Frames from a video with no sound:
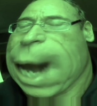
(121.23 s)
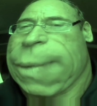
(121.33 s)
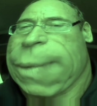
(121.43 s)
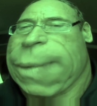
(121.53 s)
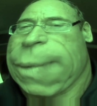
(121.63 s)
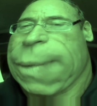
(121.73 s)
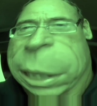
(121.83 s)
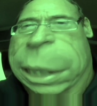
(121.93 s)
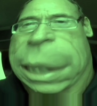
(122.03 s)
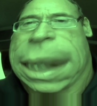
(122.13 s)
and
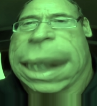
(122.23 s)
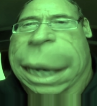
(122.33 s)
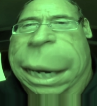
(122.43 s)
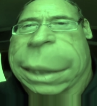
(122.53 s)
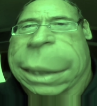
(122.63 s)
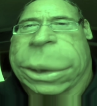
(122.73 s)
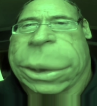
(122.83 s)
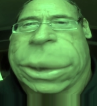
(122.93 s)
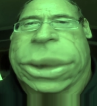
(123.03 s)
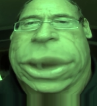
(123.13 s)
putting in five
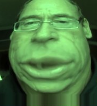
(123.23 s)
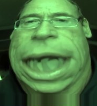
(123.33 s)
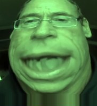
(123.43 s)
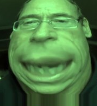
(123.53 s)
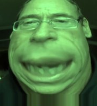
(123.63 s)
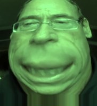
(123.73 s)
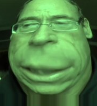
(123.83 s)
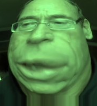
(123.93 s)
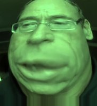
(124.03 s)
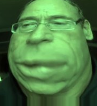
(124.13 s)
or ten
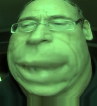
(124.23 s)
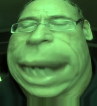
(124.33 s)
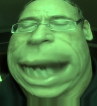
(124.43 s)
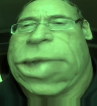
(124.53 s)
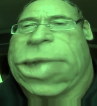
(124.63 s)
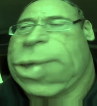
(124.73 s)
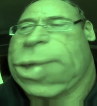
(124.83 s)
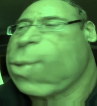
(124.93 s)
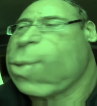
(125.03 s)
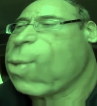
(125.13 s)
dollars
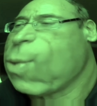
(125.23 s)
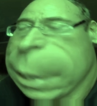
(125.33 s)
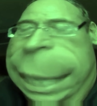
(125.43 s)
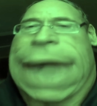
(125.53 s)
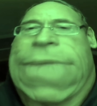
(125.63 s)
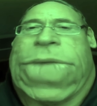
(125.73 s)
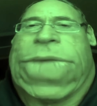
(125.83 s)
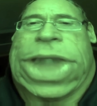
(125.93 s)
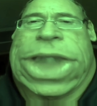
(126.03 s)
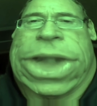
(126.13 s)
in
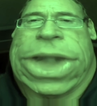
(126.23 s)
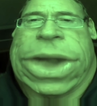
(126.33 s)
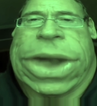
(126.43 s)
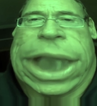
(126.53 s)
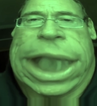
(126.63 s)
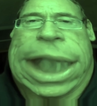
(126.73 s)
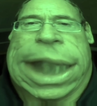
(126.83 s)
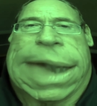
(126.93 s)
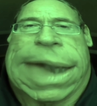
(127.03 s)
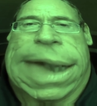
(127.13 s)
donations,
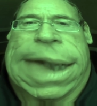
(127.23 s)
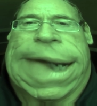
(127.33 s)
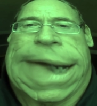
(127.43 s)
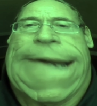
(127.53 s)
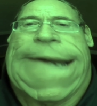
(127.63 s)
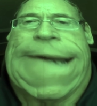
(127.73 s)
that would do